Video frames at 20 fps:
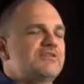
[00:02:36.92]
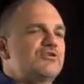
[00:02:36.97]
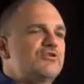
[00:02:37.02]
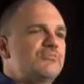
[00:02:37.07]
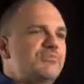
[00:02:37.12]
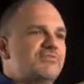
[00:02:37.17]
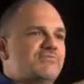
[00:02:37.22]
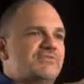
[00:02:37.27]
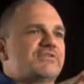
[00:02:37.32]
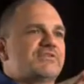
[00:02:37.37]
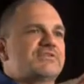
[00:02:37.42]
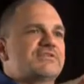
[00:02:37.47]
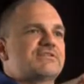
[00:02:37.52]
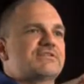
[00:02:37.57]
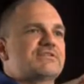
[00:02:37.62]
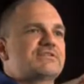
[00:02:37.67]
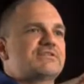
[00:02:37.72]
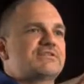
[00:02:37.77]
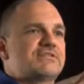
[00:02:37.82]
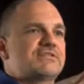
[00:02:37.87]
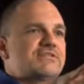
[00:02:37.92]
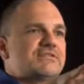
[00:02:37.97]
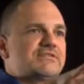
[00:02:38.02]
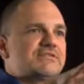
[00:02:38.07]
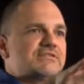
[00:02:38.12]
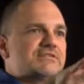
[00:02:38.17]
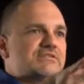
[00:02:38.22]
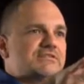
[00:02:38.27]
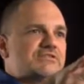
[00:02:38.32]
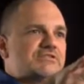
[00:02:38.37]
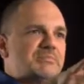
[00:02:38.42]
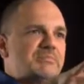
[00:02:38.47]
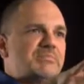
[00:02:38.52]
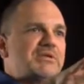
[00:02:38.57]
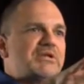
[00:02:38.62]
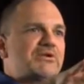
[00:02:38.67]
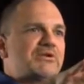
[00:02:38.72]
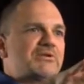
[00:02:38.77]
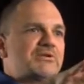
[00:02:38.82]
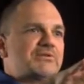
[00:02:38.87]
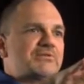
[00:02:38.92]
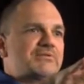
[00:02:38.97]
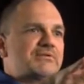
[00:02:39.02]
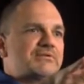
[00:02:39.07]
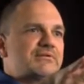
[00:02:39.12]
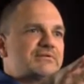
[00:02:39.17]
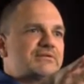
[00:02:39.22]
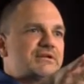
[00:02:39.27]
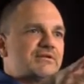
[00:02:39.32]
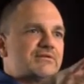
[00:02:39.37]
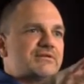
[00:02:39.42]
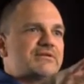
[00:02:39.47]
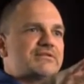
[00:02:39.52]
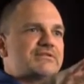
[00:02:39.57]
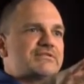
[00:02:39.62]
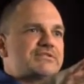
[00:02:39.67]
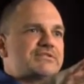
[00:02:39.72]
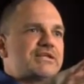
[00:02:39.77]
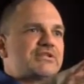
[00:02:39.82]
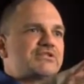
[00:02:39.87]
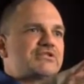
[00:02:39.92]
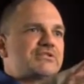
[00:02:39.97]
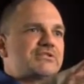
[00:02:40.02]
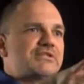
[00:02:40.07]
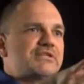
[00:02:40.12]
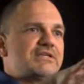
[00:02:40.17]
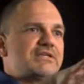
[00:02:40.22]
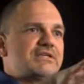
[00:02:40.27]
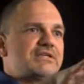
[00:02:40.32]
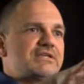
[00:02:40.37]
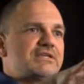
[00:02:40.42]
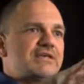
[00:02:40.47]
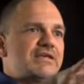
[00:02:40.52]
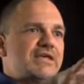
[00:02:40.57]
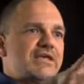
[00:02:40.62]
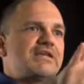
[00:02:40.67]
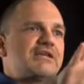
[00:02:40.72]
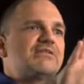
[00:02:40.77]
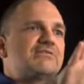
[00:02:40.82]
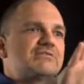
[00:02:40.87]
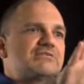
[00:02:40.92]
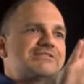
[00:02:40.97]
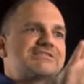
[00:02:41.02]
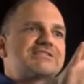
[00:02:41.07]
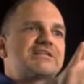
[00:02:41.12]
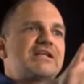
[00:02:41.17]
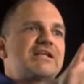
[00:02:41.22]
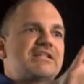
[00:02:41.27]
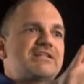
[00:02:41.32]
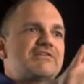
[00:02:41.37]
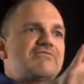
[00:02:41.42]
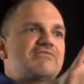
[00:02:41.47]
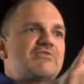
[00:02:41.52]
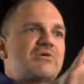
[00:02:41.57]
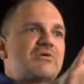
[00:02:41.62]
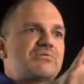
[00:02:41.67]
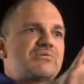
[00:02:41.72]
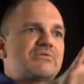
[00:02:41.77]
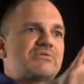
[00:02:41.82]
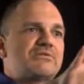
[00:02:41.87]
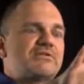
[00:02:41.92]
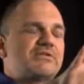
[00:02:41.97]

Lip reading: the new pavilions, the speaker area is actually angled slightly forward.